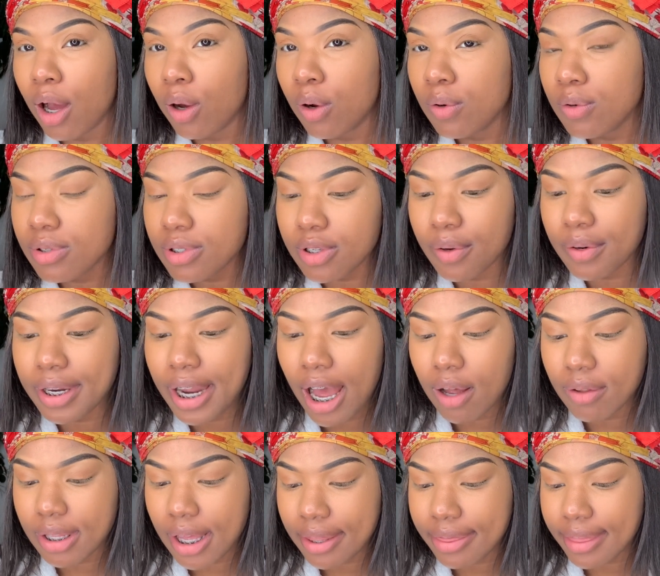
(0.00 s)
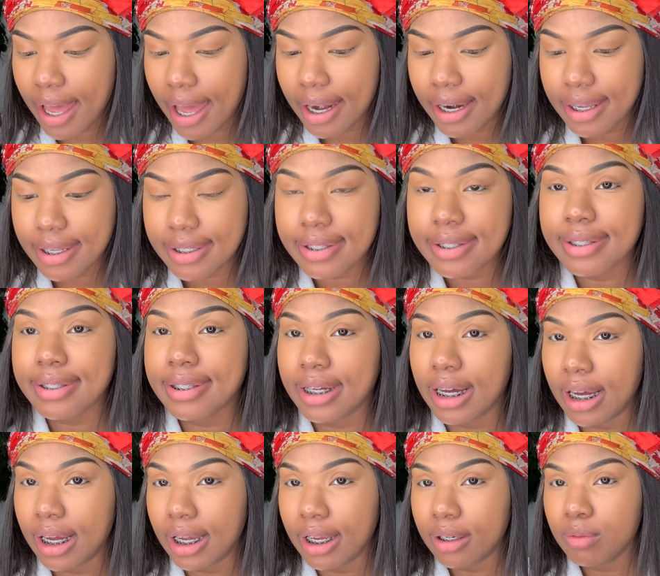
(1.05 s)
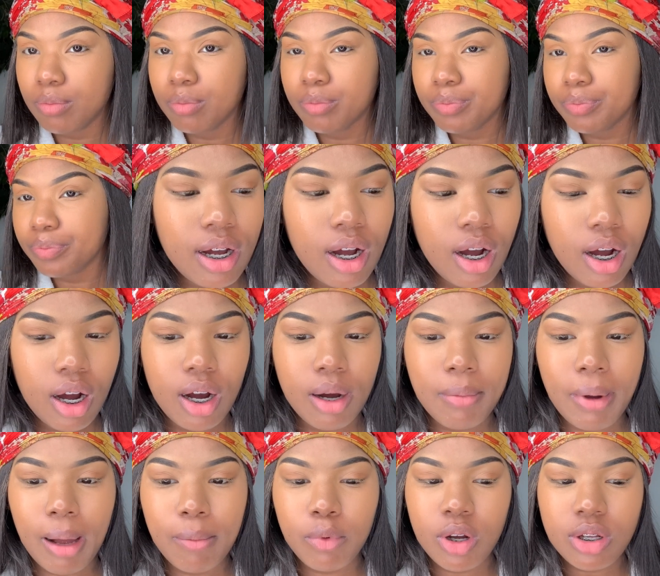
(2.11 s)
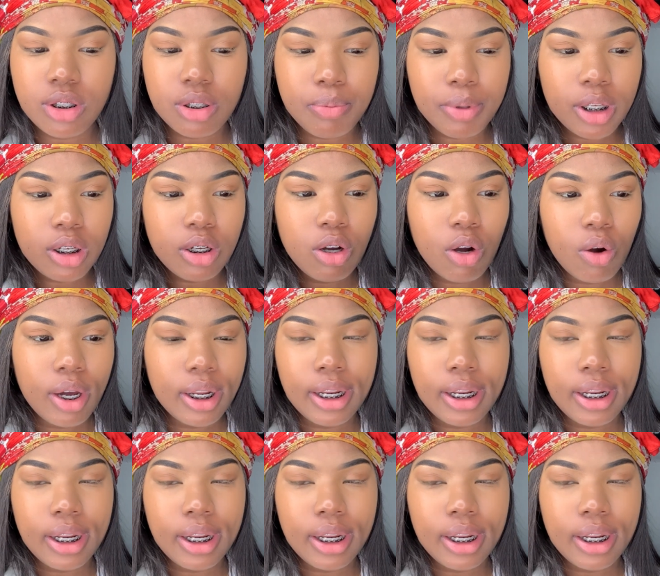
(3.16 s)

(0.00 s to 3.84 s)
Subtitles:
So now that that is done, I'm going to be going